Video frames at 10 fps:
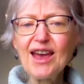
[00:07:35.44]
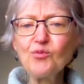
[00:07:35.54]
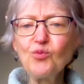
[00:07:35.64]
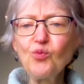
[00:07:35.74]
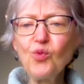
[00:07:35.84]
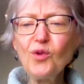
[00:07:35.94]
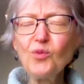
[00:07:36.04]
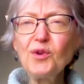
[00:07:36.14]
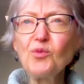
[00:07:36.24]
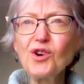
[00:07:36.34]
And
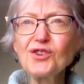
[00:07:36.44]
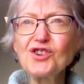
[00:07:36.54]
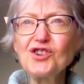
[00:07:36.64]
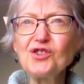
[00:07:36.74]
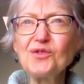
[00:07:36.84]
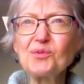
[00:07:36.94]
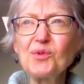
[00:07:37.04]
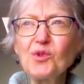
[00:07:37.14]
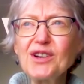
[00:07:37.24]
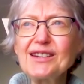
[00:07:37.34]
what we want to do is
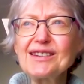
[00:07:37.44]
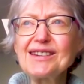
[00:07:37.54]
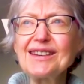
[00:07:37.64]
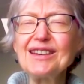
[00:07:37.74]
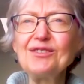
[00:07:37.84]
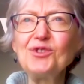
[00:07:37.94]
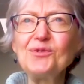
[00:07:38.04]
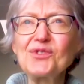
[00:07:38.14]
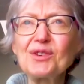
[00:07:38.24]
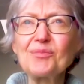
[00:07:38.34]
we wanted to give
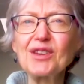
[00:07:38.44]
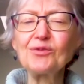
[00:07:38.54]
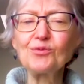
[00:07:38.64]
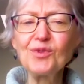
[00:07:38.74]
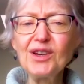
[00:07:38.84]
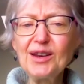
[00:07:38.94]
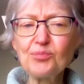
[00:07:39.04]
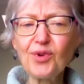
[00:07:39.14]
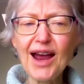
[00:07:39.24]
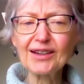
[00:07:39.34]
you something
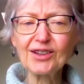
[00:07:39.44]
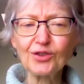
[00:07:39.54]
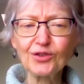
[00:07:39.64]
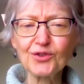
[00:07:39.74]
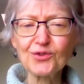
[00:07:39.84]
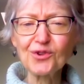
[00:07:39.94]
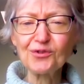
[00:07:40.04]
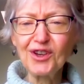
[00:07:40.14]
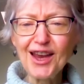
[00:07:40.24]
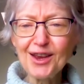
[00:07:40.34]
really practical to sort
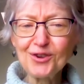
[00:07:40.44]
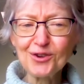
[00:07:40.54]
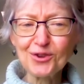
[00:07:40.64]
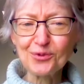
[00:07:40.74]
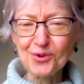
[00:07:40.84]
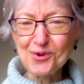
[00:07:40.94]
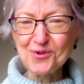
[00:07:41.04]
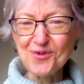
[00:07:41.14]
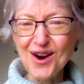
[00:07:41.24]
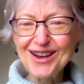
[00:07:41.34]
of get you
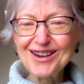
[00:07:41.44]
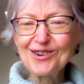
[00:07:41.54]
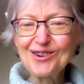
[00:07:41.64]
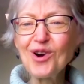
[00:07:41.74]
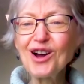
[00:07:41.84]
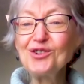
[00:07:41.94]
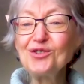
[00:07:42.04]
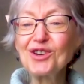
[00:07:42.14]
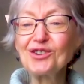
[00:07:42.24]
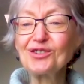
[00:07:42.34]
through while
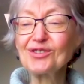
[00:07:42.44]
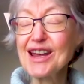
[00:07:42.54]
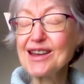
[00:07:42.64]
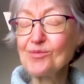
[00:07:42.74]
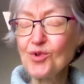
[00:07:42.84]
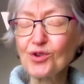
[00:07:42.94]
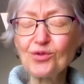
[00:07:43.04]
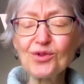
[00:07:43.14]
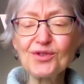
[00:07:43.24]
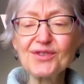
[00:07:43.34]
you can take more
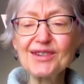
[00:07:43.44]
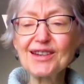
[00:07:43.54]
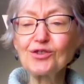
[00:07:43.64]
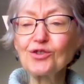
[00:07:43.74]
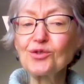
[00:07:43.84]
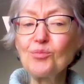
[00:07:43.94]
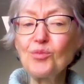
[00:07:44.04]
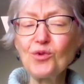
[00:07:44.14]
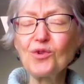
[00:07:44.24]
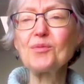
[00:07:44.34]
courses and learn
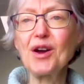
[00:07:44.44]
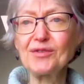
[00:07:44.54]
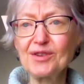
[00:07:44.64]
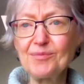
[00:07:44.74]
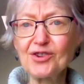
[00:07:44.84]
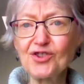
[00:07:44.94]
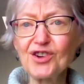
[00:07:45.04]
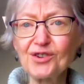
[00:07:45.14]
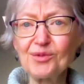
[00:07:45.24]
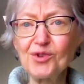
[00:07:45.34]
more about
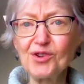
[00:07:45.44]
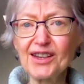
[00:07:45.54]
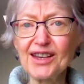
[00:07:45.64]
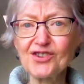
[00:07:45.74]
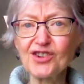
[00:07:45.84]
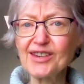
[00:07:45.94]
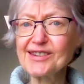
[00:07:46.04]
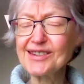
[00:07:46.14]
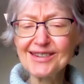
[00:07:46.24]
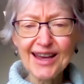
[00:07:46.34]
dementia and communication.
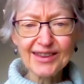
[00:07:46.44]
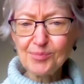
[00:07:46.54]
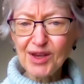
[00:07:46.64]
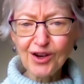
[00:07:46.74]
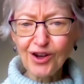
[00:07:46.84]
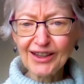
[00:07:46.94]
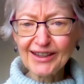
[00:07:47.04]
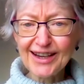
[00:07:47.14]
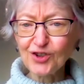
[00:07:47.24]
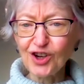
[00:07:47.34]
This is not the be all
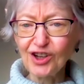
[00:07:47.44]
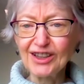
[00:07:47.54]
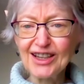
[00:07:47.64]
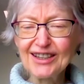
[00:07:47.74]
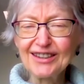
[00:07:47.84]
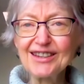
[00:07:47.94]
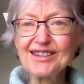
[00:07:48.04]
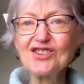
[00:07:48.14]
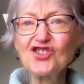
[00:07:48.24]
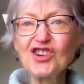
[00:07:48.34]
and end all.
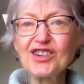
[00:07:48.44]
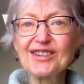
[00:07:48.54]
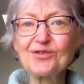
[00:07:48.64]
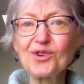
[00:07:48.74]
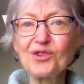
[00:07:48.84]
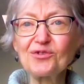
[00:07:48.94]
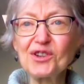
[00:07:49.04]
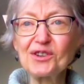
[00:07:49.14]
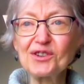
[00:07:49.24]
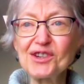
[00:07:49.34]
This is just sort of
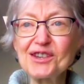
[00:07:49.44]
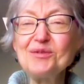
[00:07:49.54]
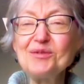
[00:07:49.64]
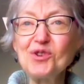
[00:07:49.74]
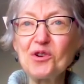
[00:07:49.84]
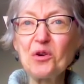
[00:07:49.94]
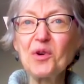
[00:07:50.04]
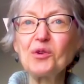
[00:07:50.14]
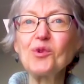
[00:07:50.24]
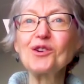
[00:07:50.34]
to keep you
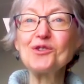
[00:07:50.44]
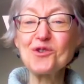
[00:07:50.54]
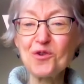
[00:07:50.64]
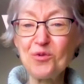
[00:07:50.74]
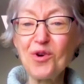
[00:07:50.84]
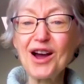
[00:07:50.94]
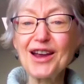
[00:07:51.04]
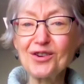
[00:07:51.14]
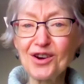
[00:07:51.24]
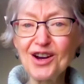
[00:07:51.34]
going while you
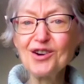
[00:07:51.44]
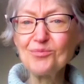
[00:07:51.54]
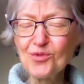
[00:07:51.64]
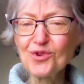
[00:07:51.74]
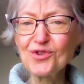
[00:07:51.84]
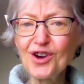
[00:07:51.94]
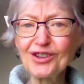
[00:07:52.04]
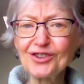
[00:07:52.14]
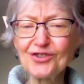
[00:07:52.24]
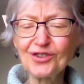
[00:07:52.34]
acquire more
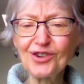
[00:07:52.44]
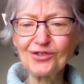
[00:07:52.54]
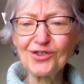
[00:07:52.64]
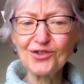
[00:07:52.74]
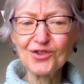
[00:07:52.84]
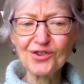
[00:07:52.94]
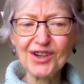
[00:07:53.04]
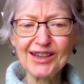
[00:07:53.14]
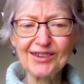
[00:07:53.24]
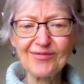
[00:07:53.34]
knowledge along the
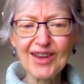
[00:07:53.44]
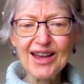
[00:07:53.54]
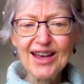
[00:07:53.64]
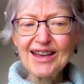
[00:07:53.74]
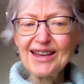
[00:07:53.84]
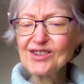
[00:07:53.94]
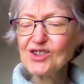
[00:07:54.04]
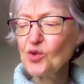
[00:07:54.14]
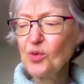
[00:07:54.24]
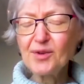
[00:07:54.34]
journey.
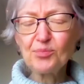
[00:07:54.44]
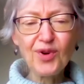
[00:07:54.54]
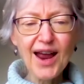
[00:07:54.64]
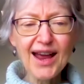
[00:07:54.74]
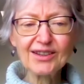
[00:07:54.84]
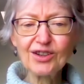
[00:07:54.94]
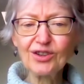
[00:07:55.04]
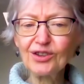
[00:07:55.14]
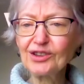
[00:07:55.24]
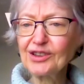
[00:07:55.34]
It's quite
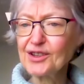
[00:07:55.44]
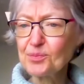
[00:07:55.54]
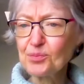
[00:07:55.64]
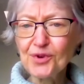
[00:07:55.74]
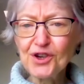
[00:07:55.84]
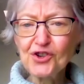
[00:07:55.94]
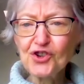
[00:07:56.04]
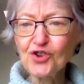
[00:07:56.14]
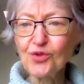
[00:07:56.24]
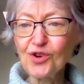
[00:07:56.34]
practical, it's pretty
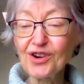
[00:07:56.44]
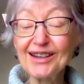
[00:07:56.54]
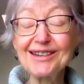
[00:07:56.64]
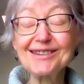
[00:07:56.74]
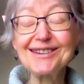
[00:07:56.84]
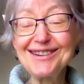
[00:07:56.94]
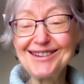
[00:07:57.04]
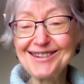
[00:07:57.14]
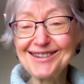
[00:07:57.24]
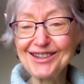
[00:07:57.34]
short, and it's
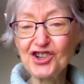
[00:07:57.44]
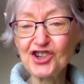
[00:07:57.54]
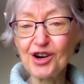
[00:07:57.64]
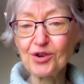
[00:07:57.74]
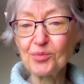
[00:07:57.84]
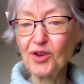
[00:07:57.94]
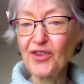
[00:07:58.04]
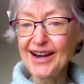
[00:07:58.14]
easily shareable.